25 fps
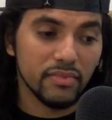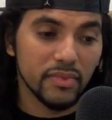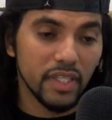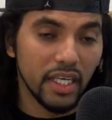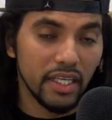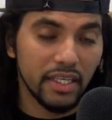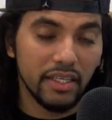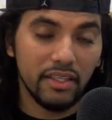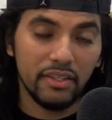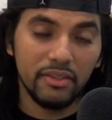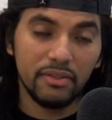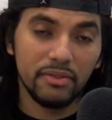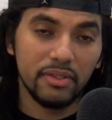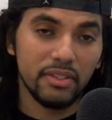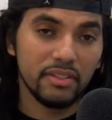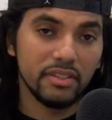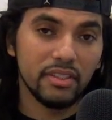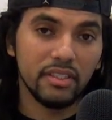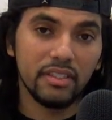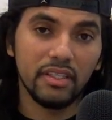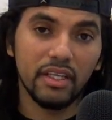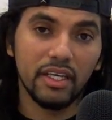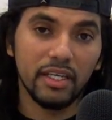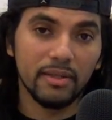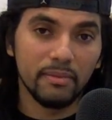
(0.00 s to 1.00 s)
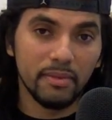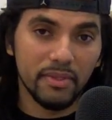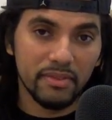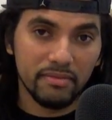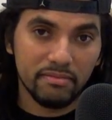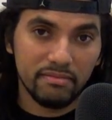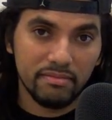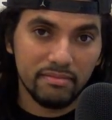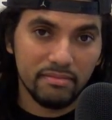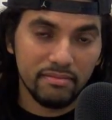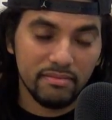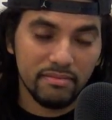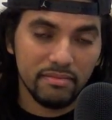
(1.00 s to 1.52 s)
ain't no easy thing, man.
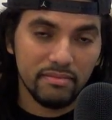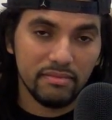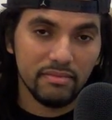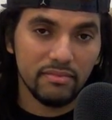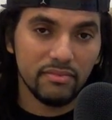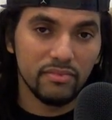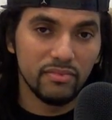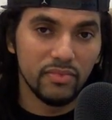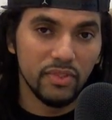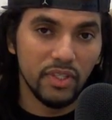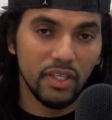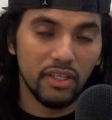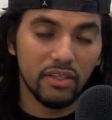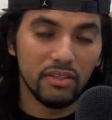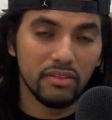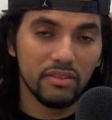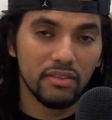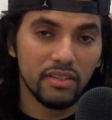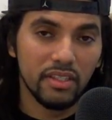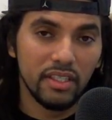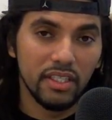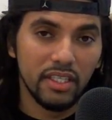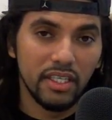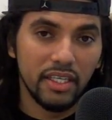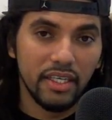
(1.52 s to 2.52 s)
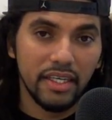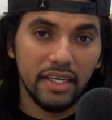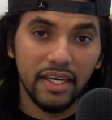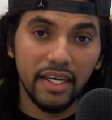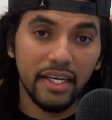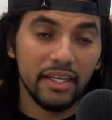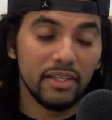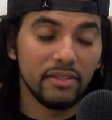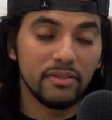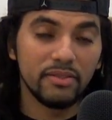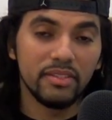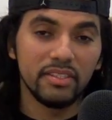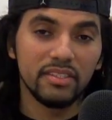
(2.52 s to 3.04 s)

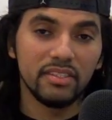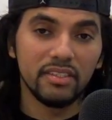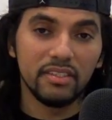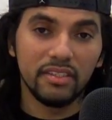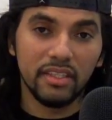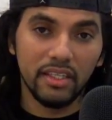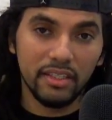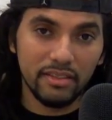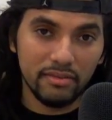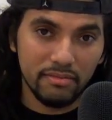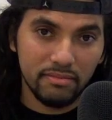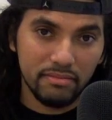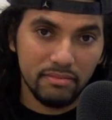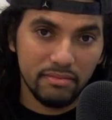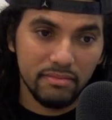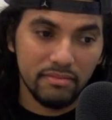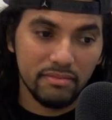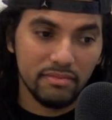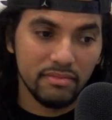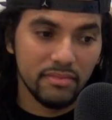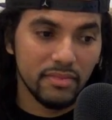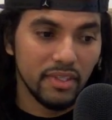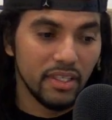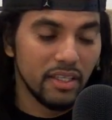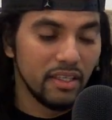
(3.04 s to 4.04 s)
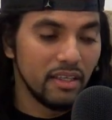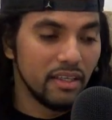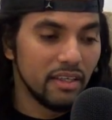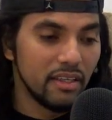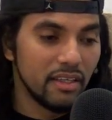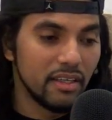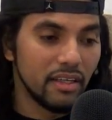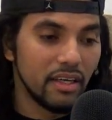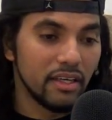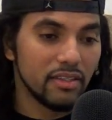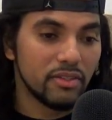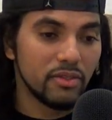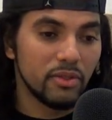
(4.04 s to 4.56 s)
Ain't no easy thing.
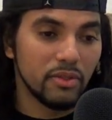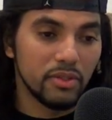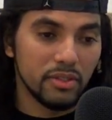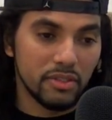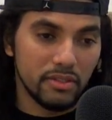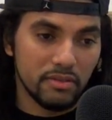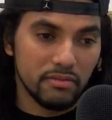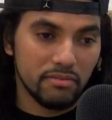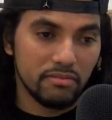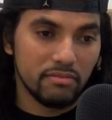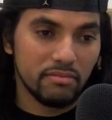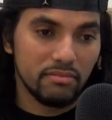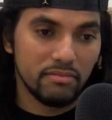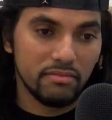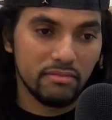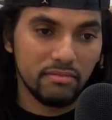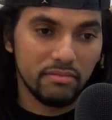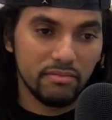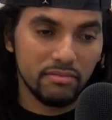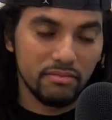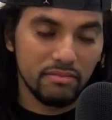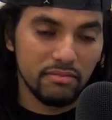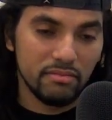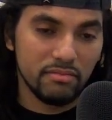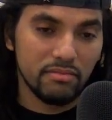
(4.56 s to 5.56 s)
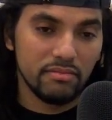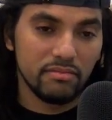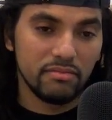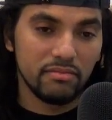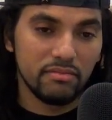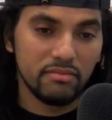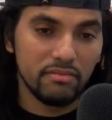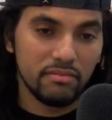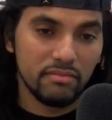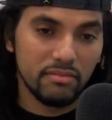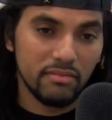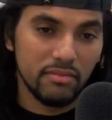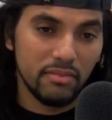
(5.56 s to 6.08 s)
I told you.
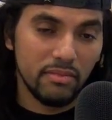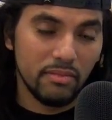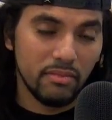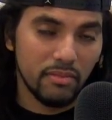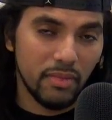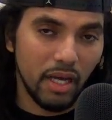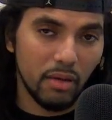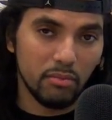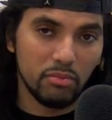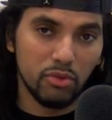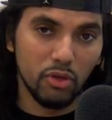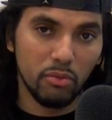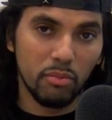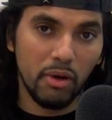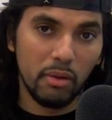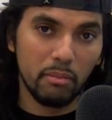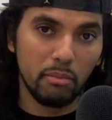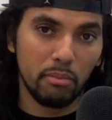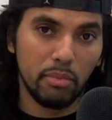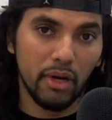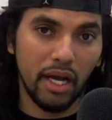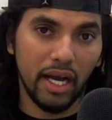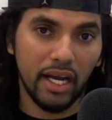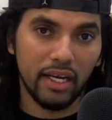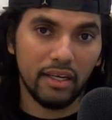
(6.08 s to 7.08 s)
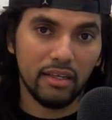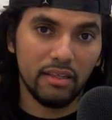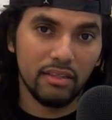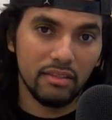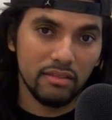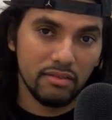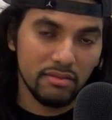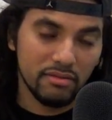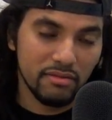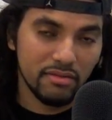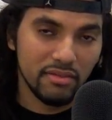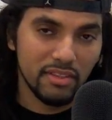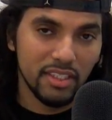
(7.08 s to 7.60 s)
I broke my back.
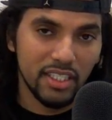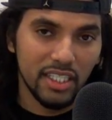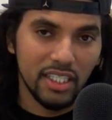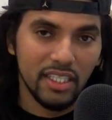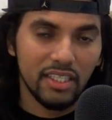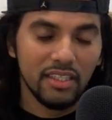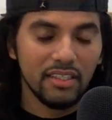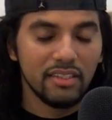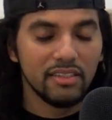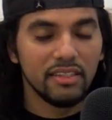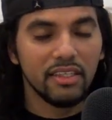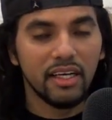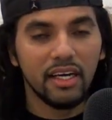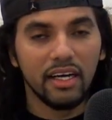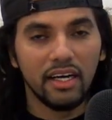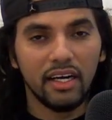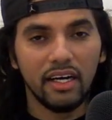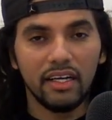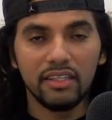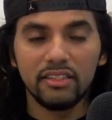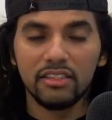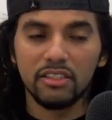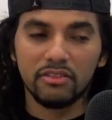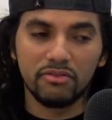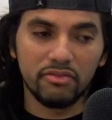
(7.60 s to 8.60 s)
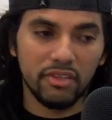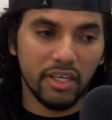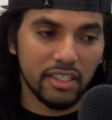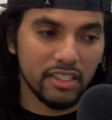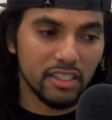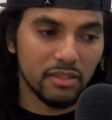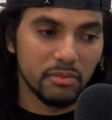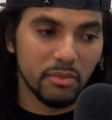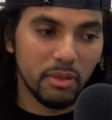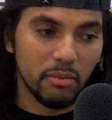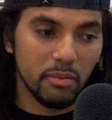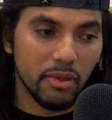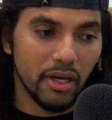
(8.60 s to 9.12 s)
Nah, I just
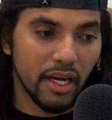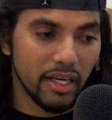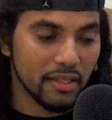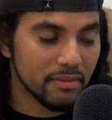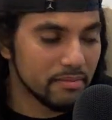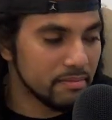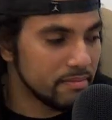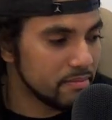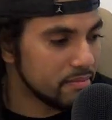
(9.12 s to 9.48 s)
fractured my back.